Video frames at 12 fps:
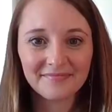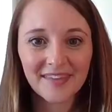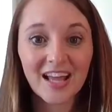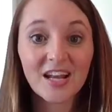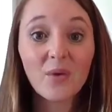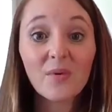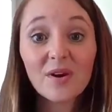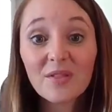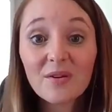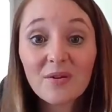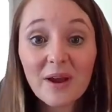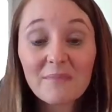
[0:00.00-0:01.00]
Now, one of the
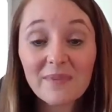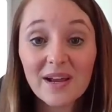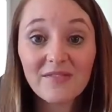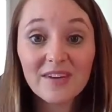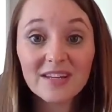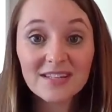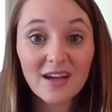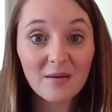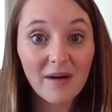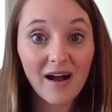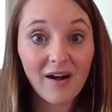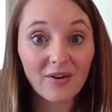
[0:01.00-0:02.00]
great benefits
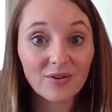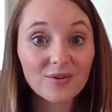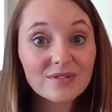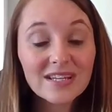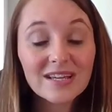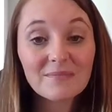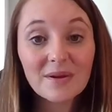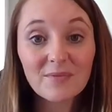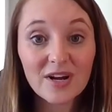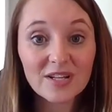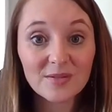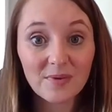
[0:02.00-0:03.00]
about using
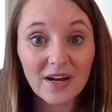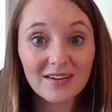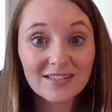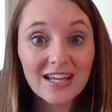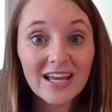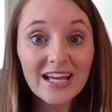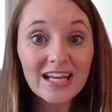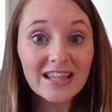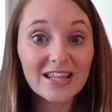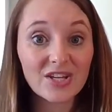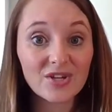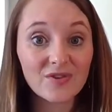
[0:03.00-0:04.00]
memorized prayers
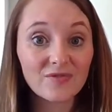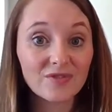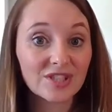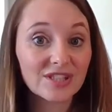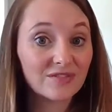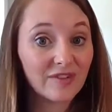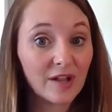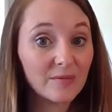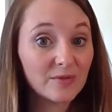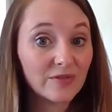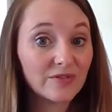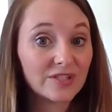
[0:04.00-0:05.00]
that you've just developed
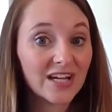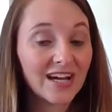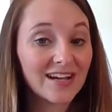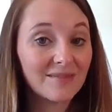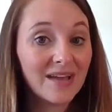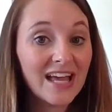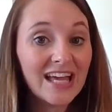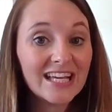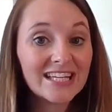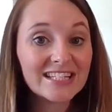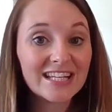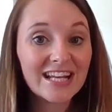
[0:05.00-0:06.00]
over time
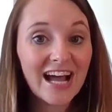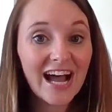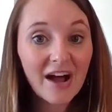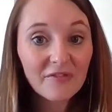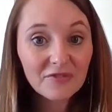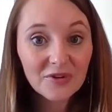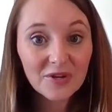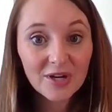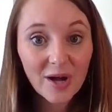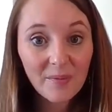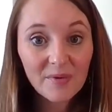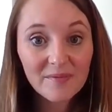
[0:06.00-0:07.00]
is that after a
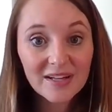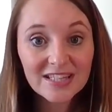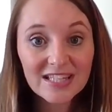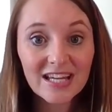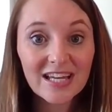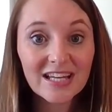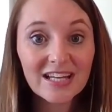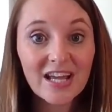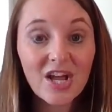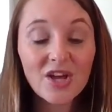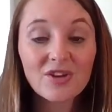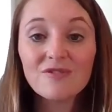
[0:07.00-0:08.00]
couple months in,
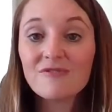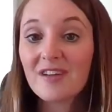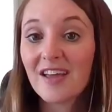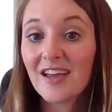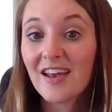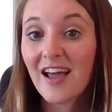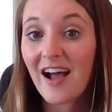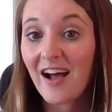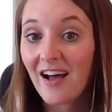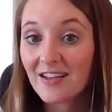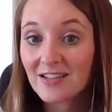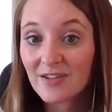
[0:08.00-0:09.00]
you can
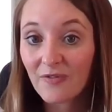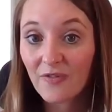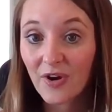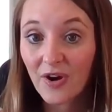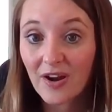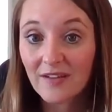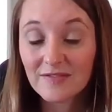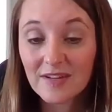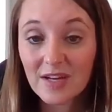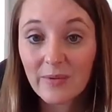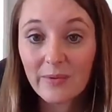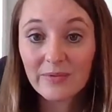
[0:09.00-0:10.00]
ask for if
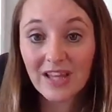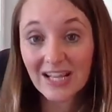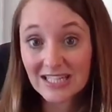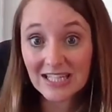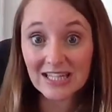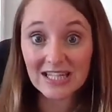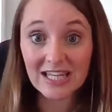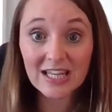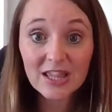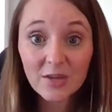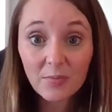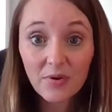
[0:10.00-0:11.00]
anyone would like to
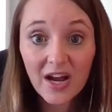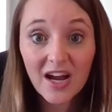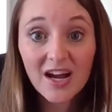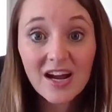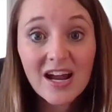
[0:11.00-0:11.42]
lead the prayer,